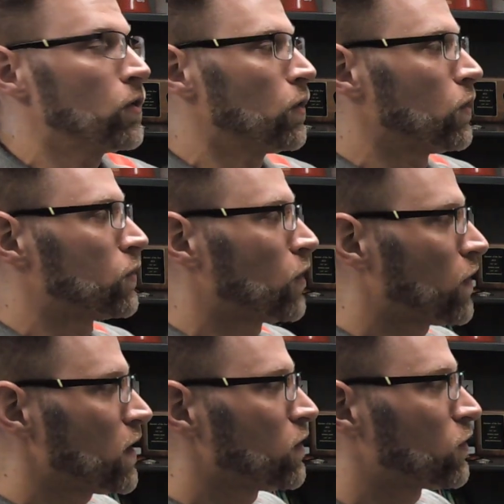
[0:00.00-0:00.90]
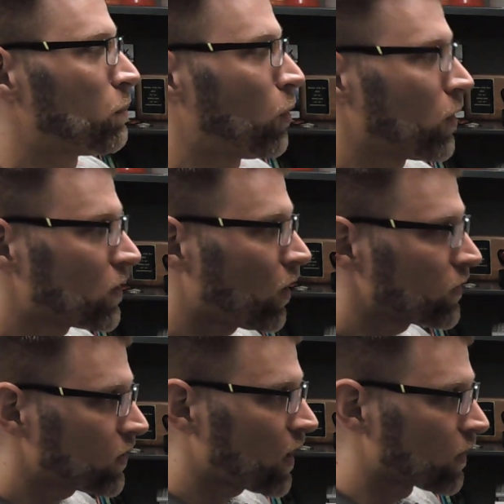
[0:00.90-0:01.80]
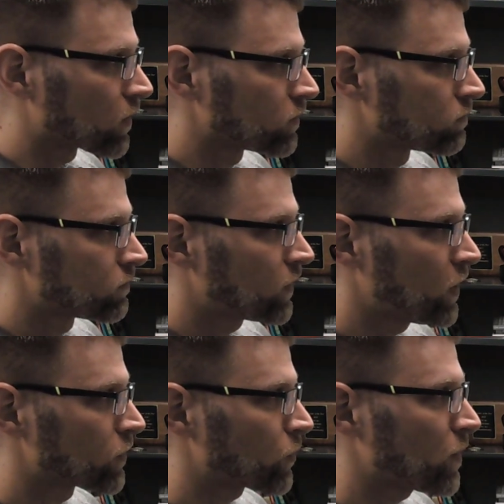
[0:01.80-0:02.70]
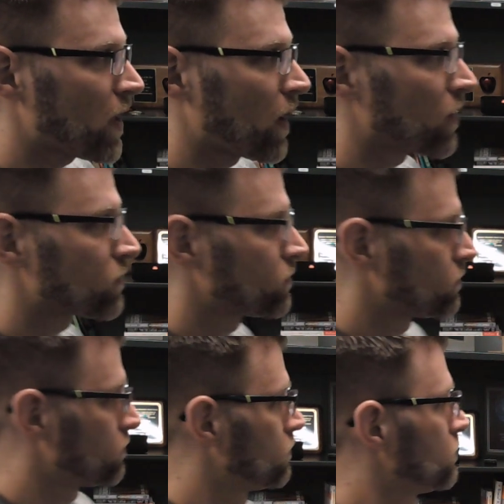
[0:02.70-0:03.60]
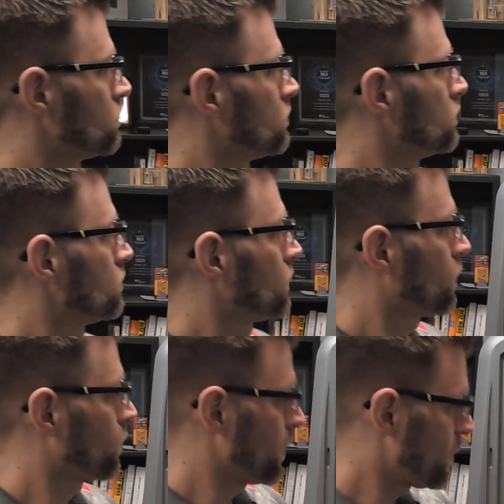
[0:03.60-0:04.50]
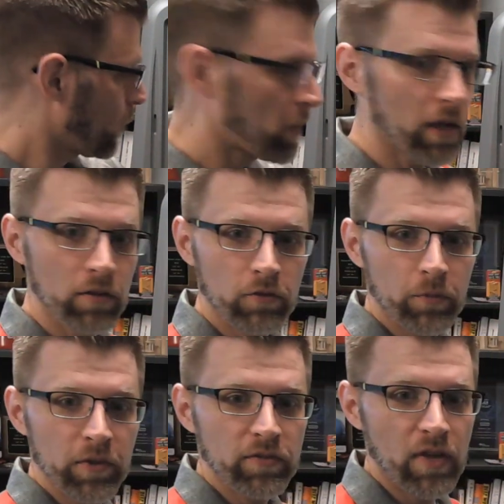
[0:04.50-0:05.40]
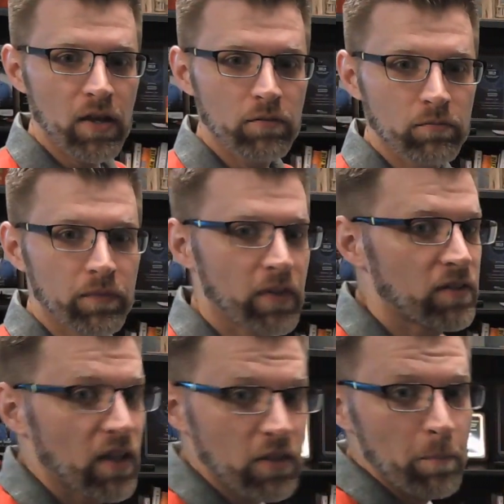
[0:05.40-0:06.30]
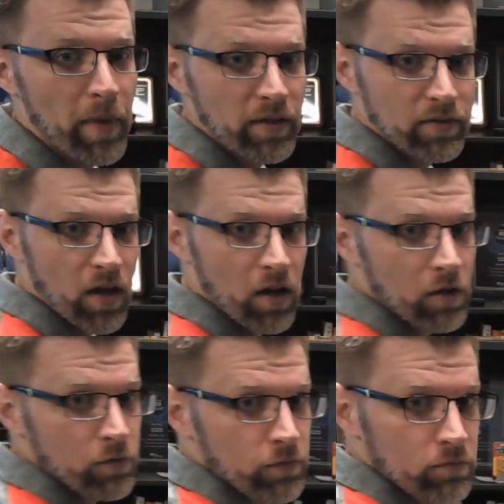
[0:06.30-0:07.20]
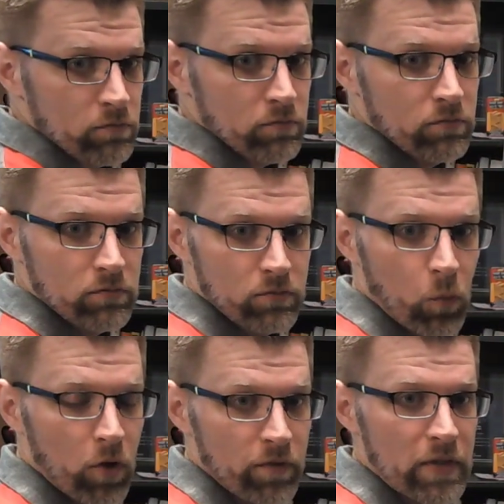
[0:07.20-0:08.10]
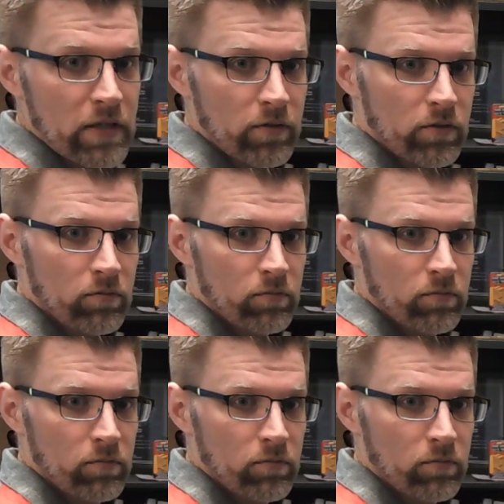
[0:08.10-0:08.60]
So then to put it all together, here's what we have. 3 domains from the state. They take the best of one of these.